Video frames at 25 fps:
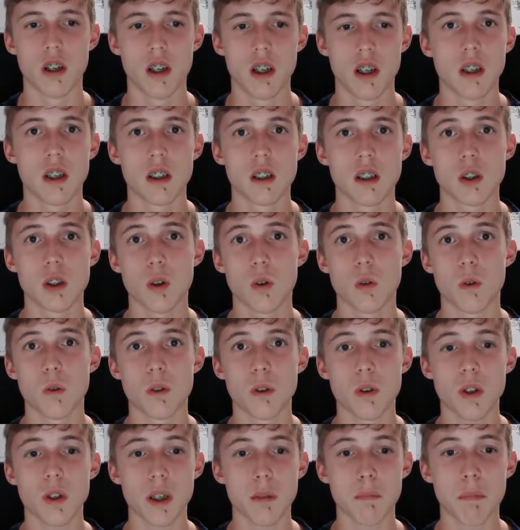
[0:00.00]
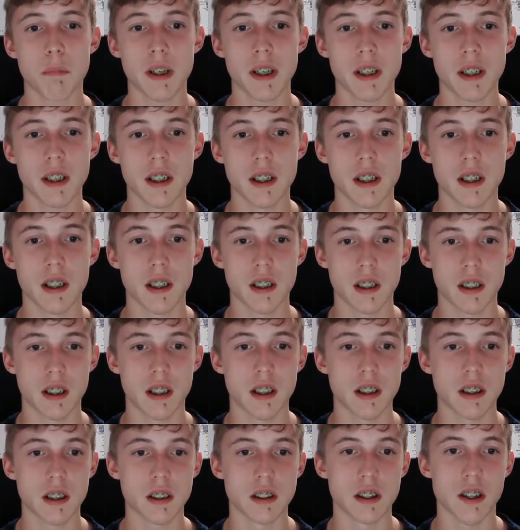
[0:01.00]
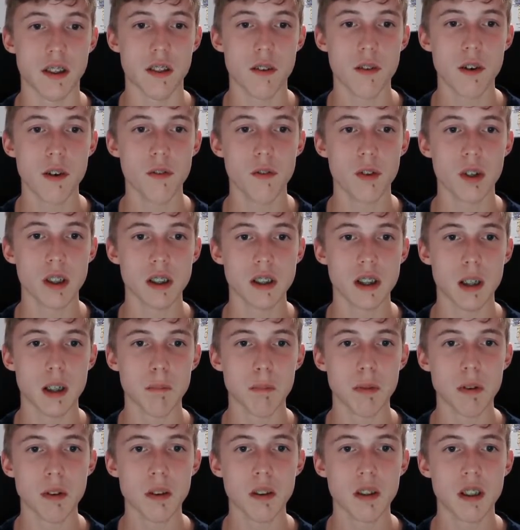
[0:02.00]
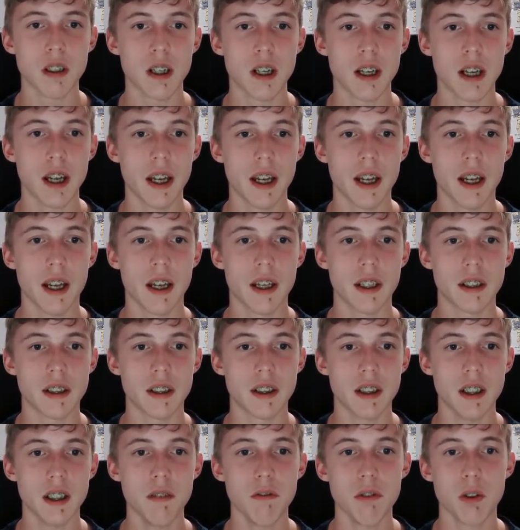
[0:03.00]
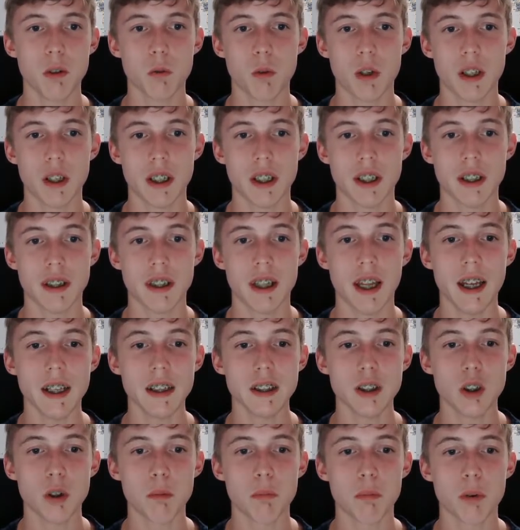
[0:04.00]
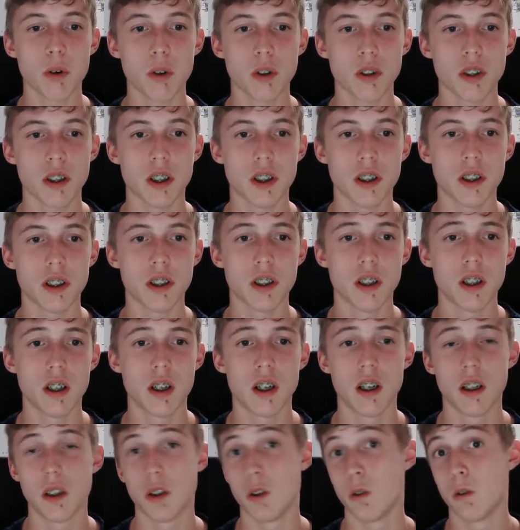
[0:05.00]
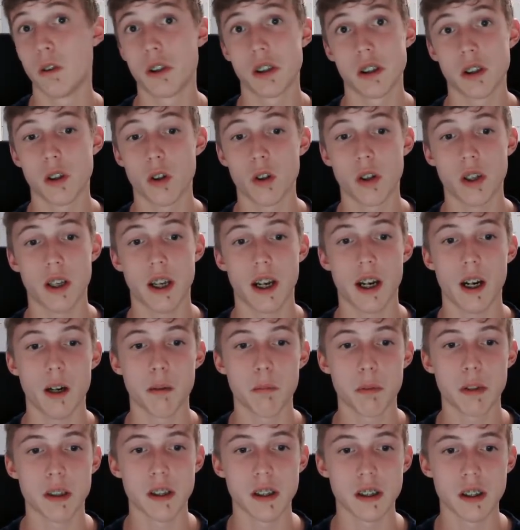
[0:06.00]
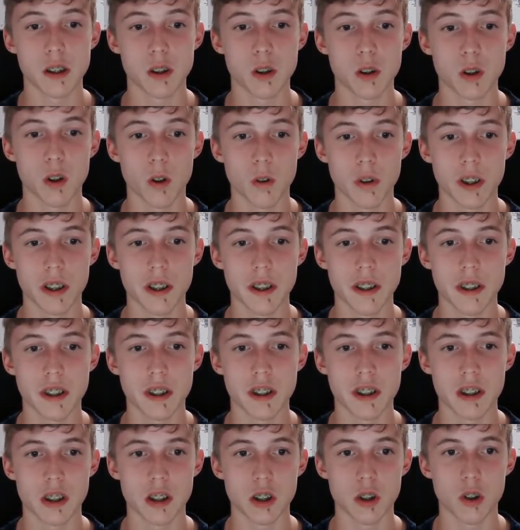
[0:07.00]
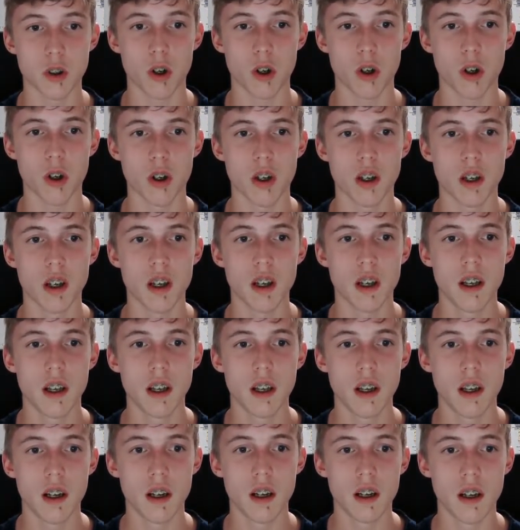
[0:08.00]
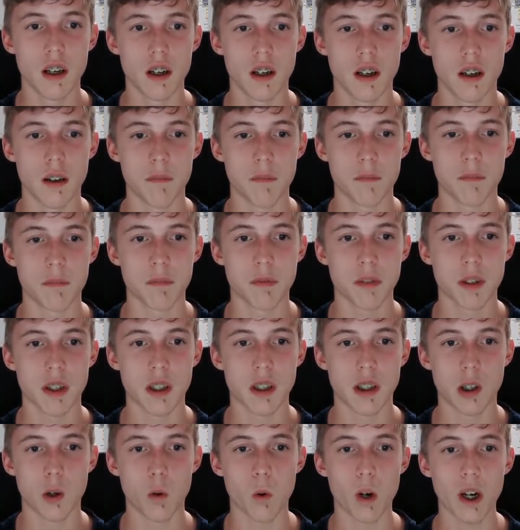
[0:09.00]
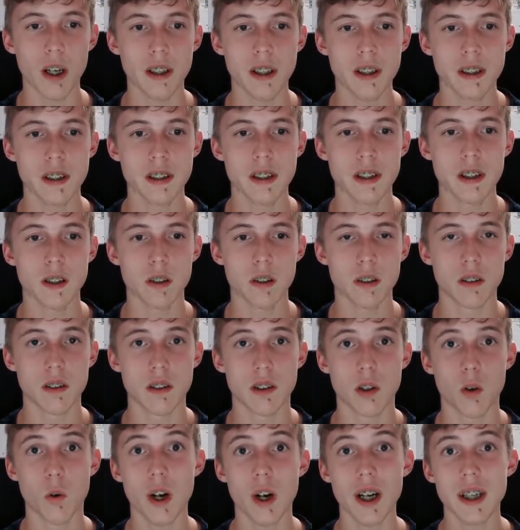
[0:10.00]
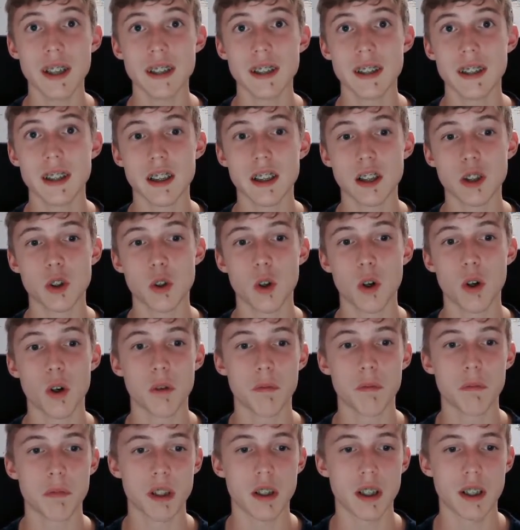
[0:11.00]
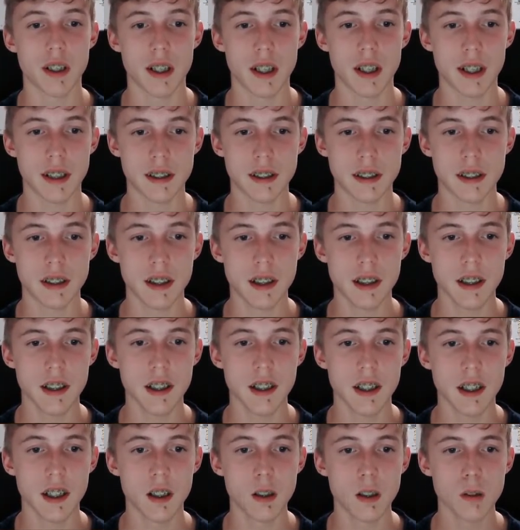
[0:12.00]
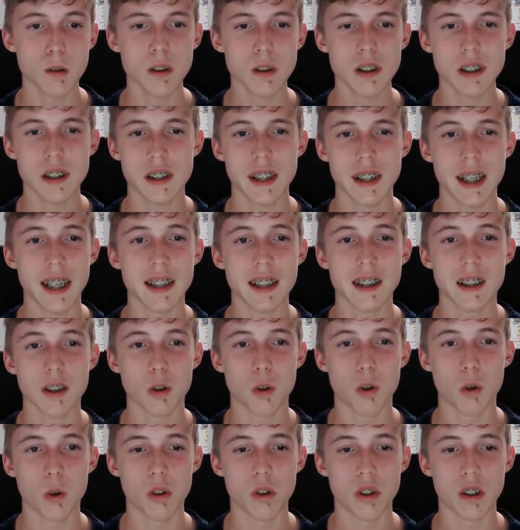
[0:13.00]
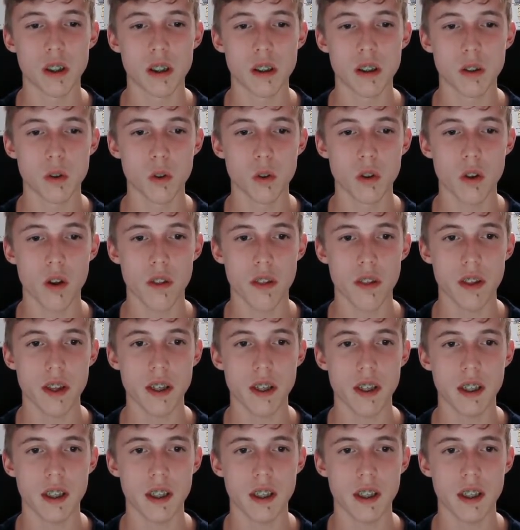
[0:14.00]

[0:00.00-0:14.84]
So you can play king to c3, for example, and even when he takes your pawn here, you just don't care because you know that this is a draw. Now why is it a draw? Let's see. You just stay in the corner, do nothing.